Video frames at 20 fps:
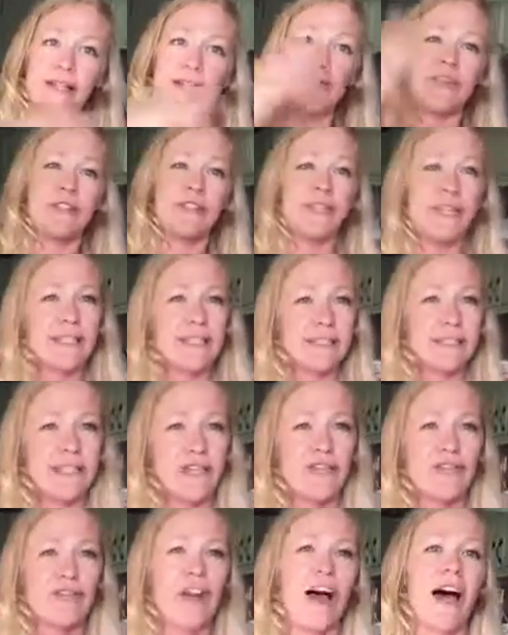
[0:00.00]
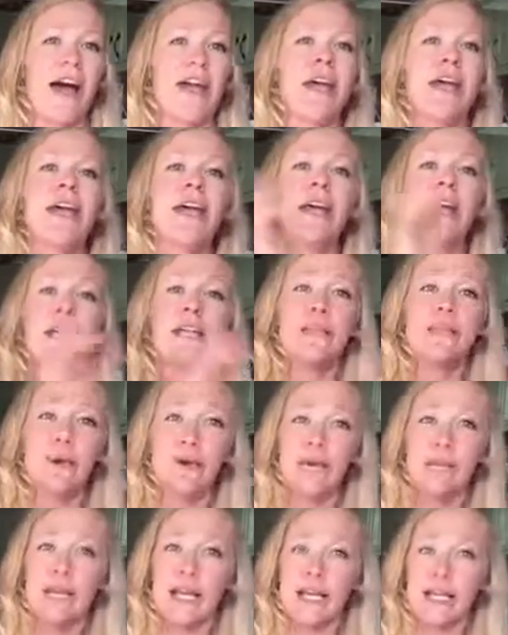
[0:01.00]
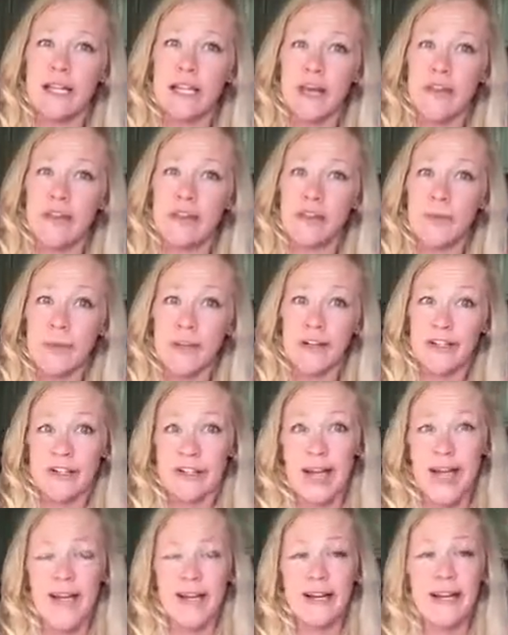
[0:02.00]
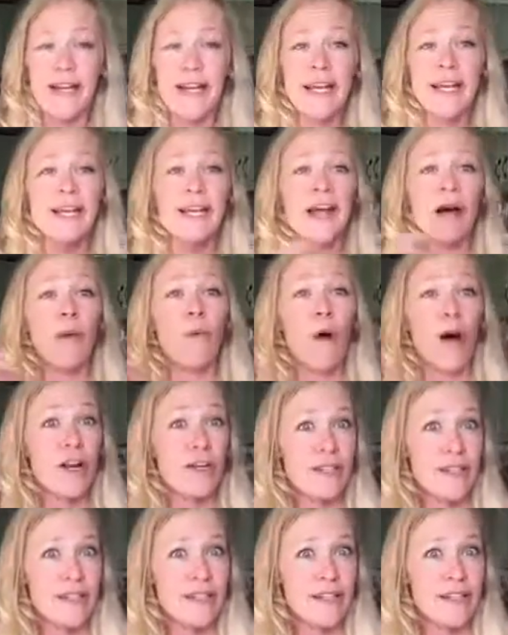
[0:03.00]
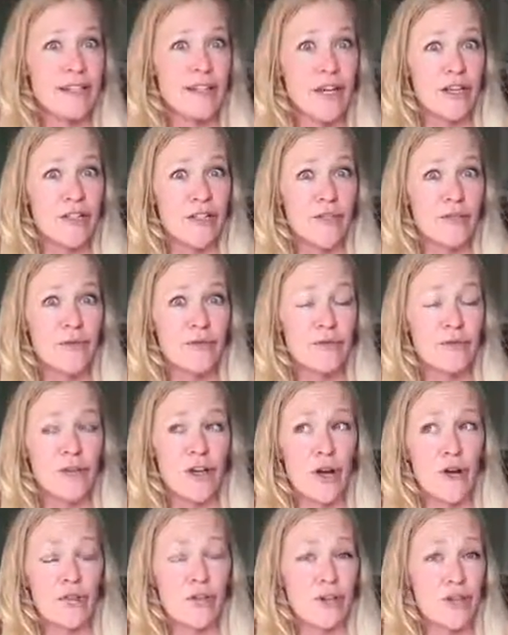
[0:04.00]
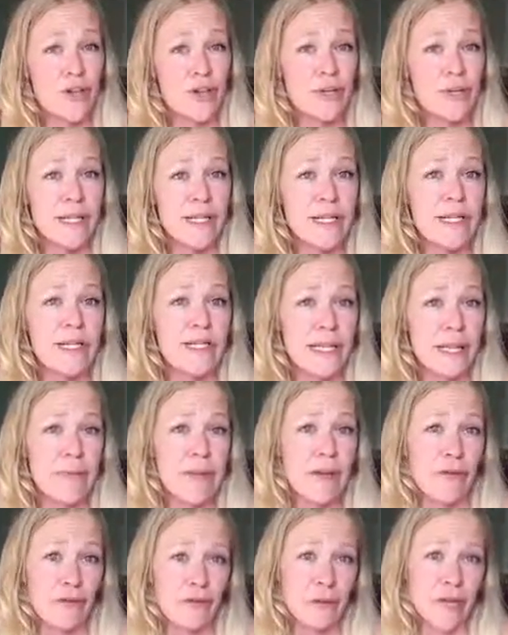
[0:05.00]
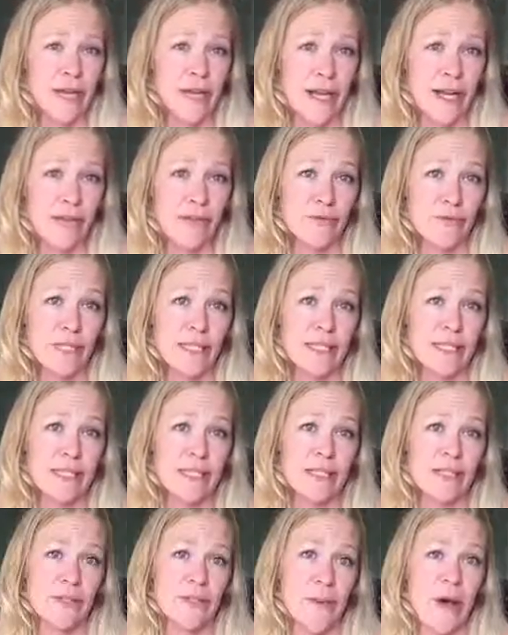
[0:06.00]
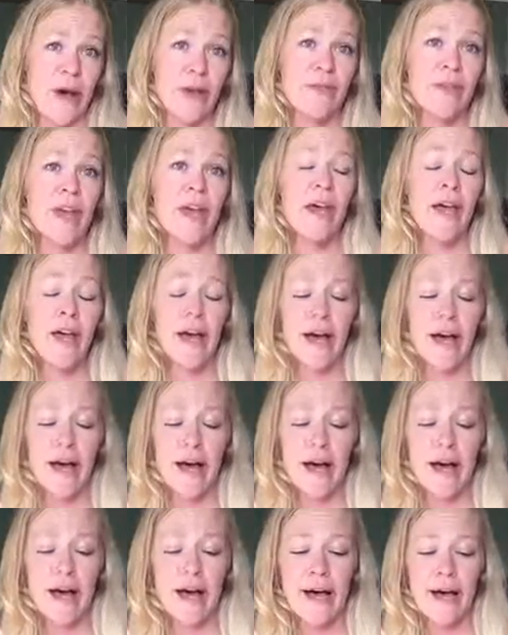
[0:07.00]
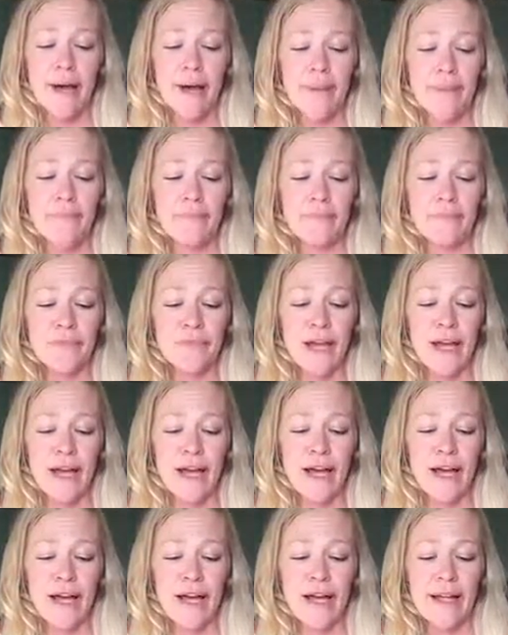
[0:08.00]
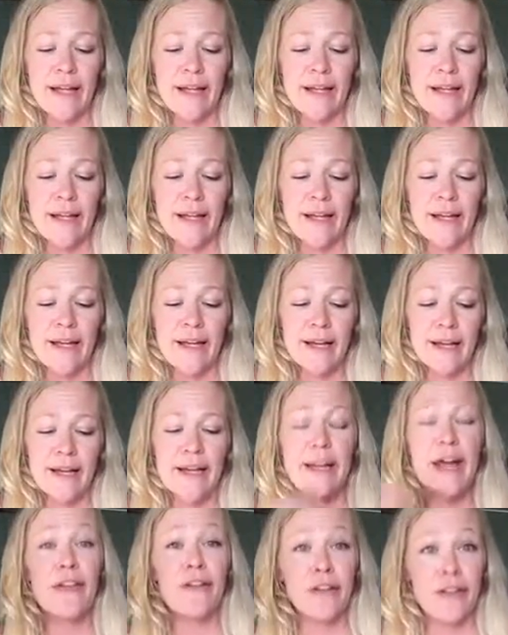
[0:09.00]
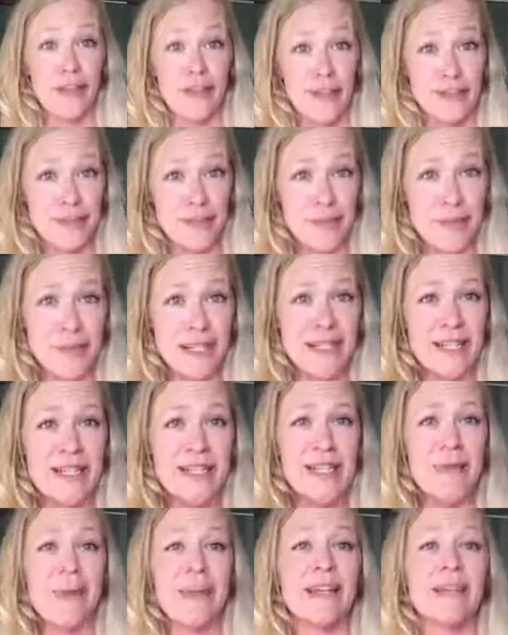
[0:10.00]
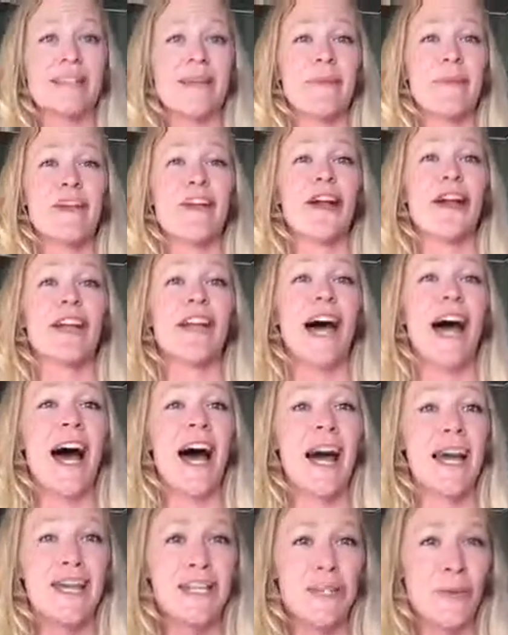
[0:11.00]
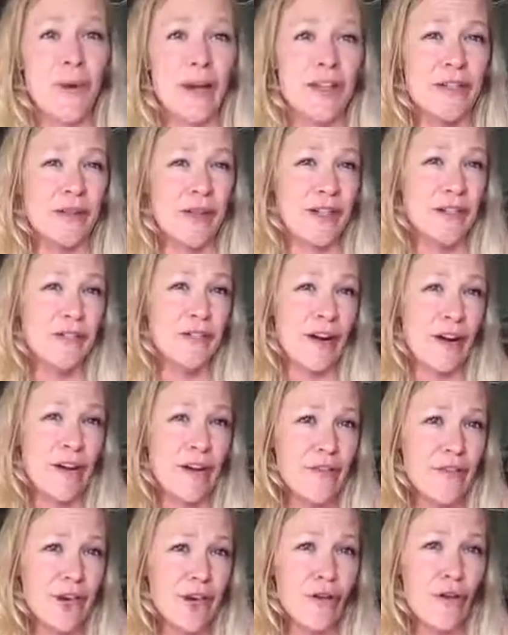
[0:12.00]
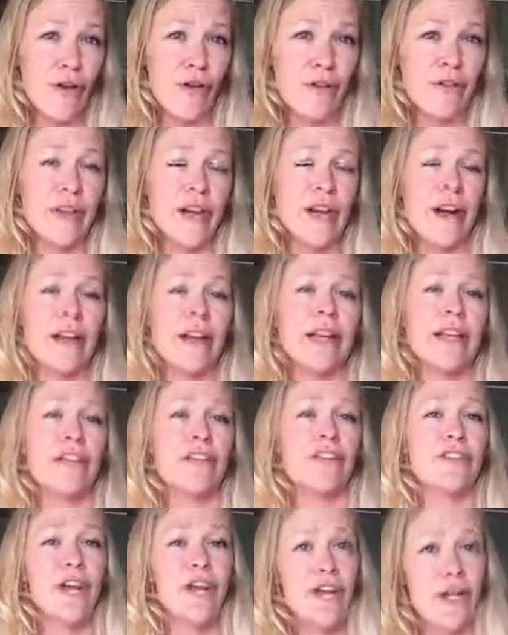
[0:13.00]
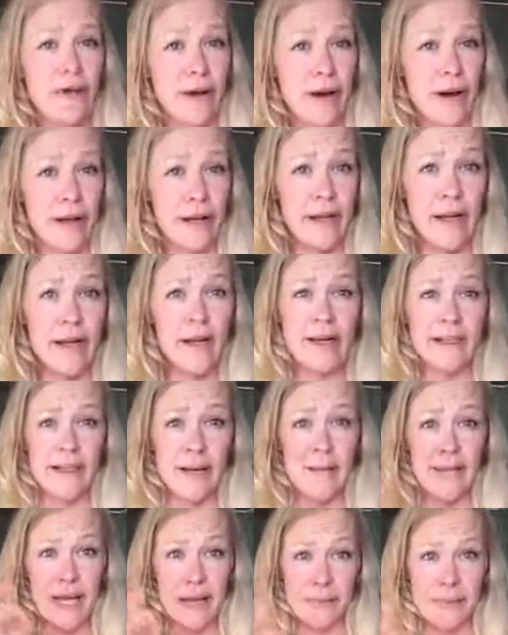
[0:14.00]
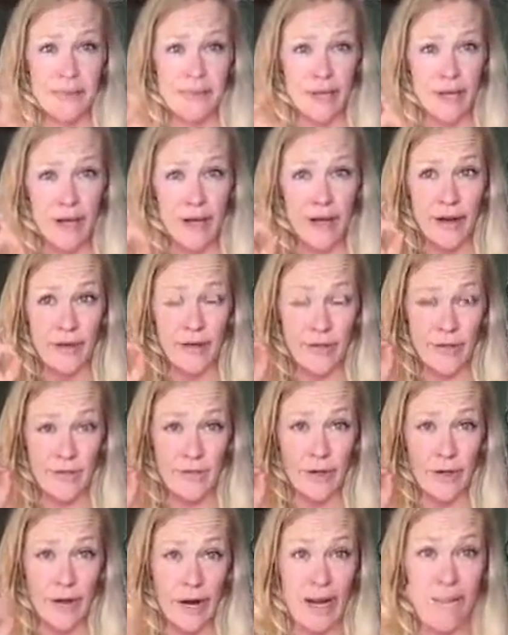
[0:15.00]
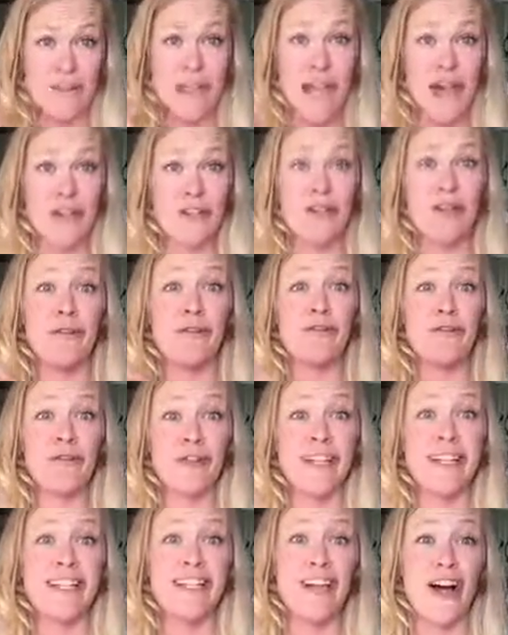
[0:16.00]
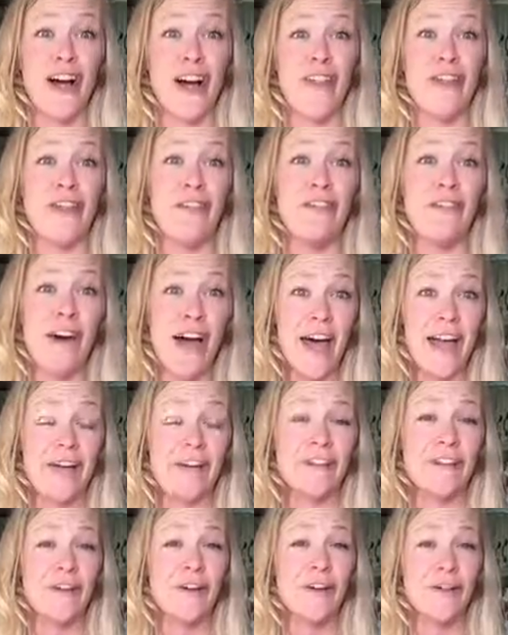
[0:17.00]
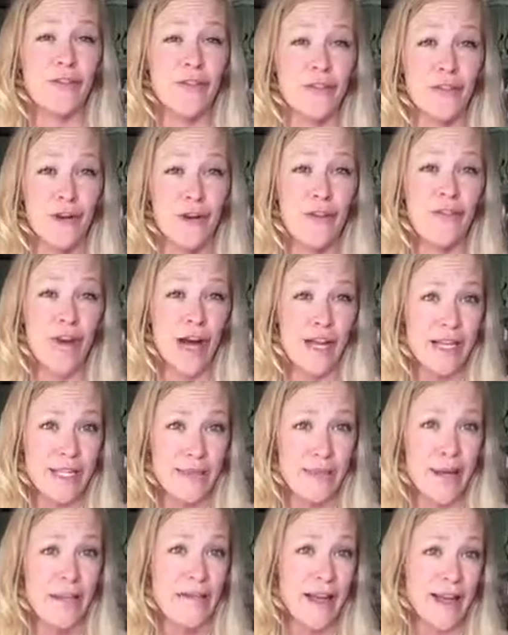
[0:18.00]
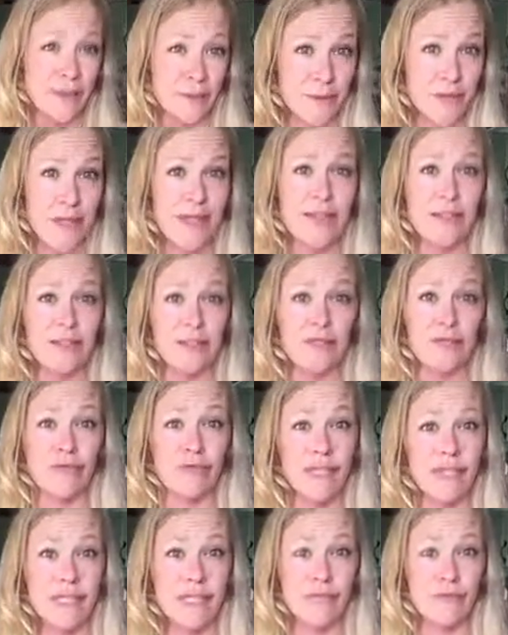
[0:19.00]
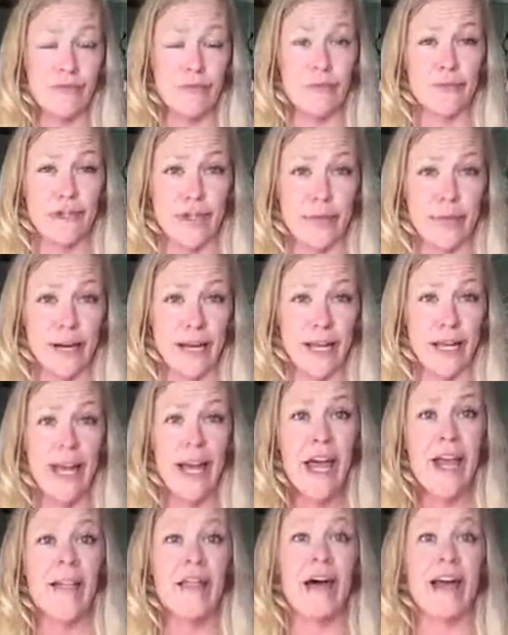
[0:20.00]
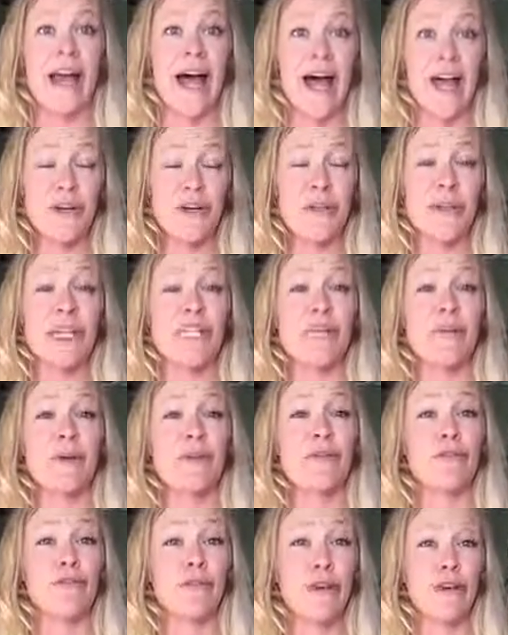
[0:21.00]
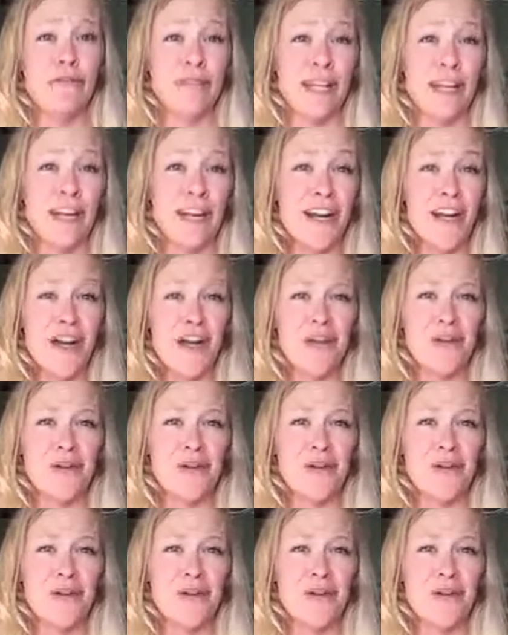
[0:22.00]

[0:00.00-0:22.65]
So if it doesn't say dry, it's most likely on the sweeter side. Now, Washington is also known for their Rieslings. They make really nice Rieslings as well. And another thing Germany does, they make something called ice wine. So it gets very, very cold there. And in January, sometimes the grapes actually freeze on the vine. So if you've heard of ice wine, that's what it is. It's a Riesling from Germany that actually has been frozen.